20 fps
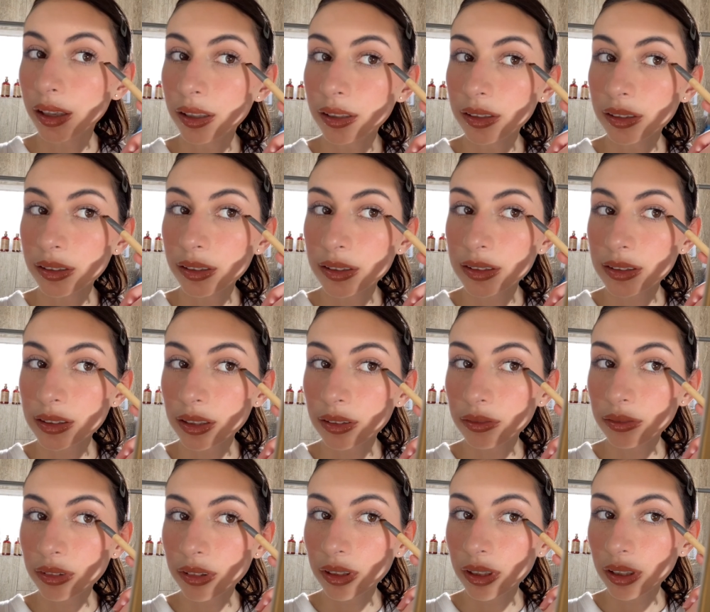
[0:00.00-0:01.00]
And then the
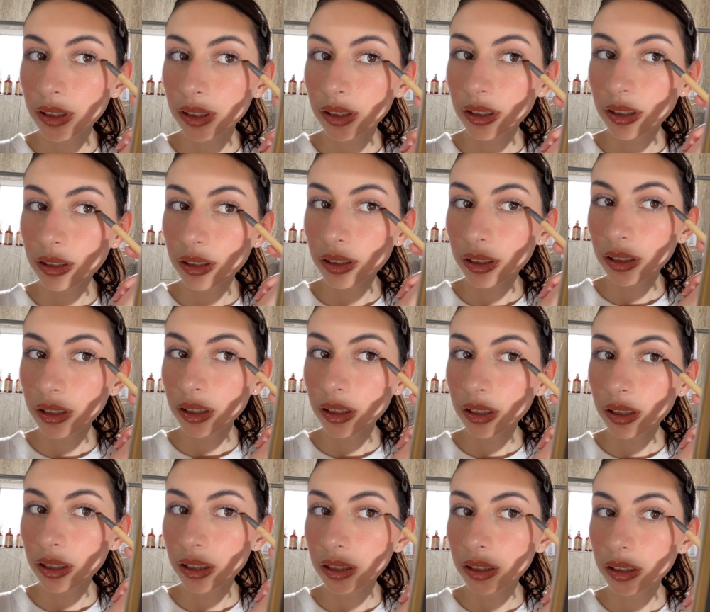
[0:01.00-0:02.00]
same for the other
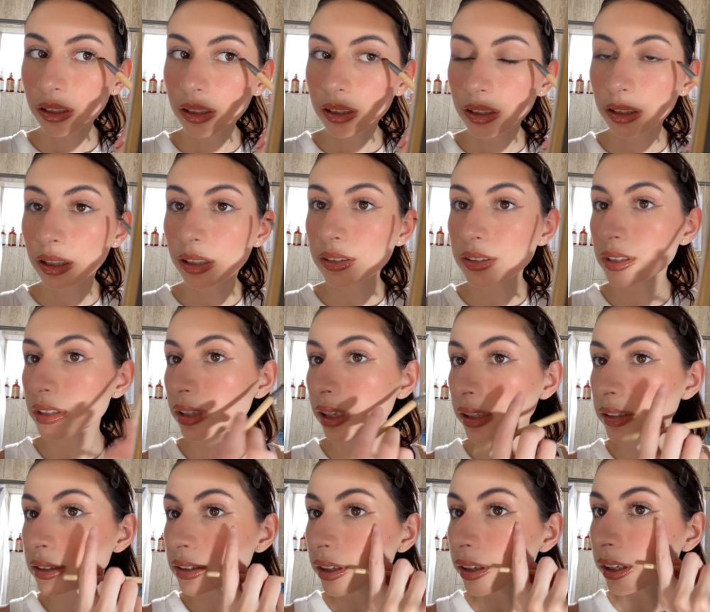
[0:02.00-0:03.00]
eye. I usually
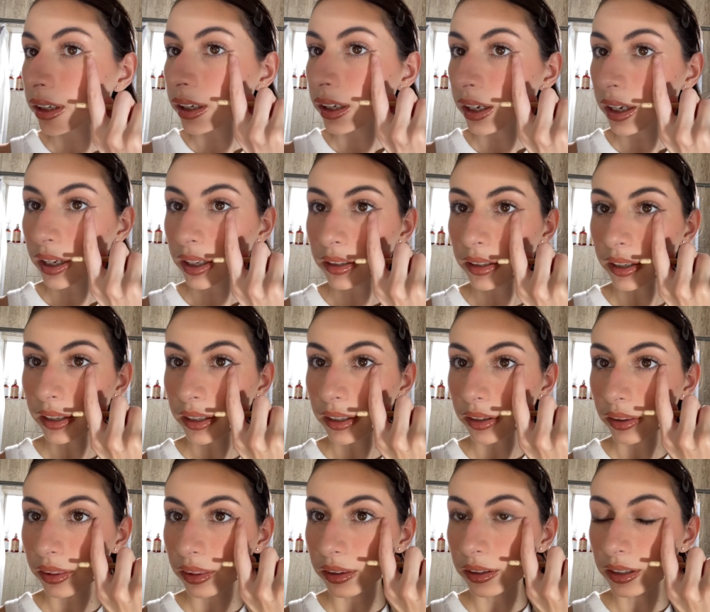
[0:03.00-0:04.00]
like starting at
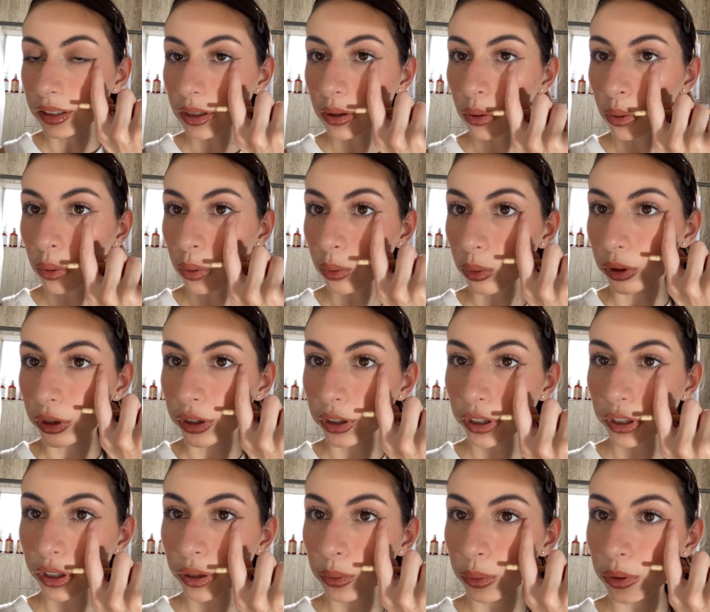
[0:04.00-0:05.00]
like the
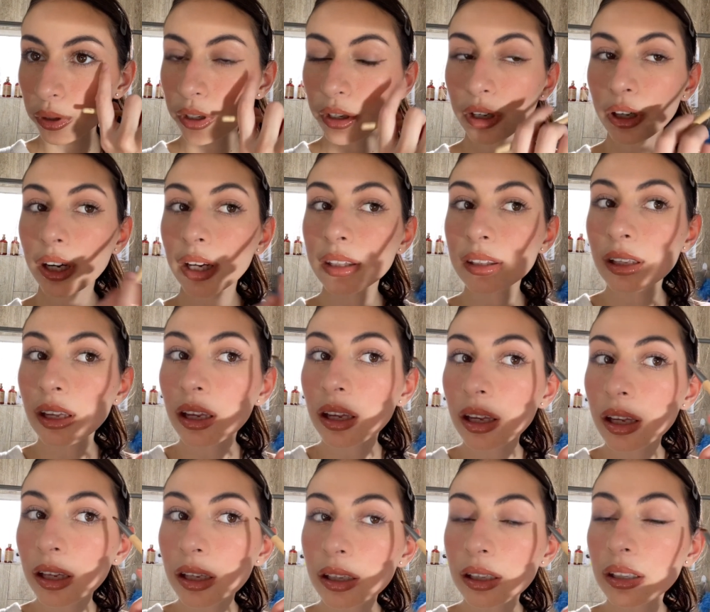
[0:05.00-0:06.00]
corner of the
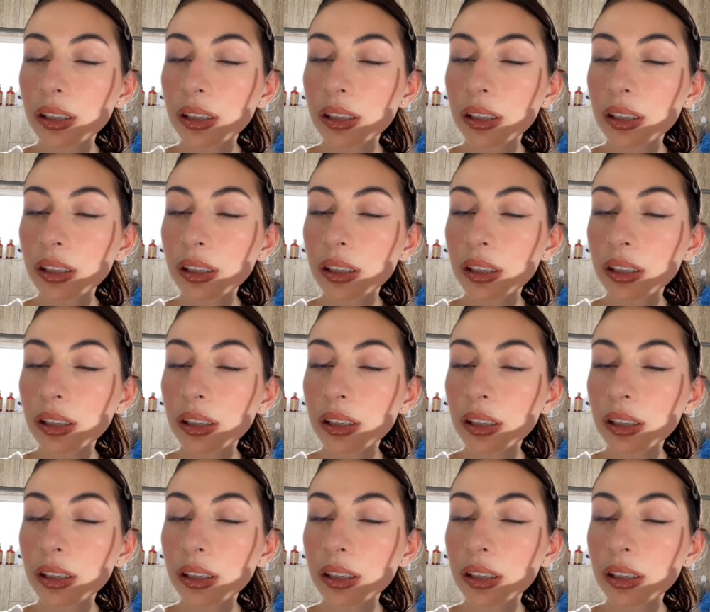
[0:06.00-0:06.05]
eye,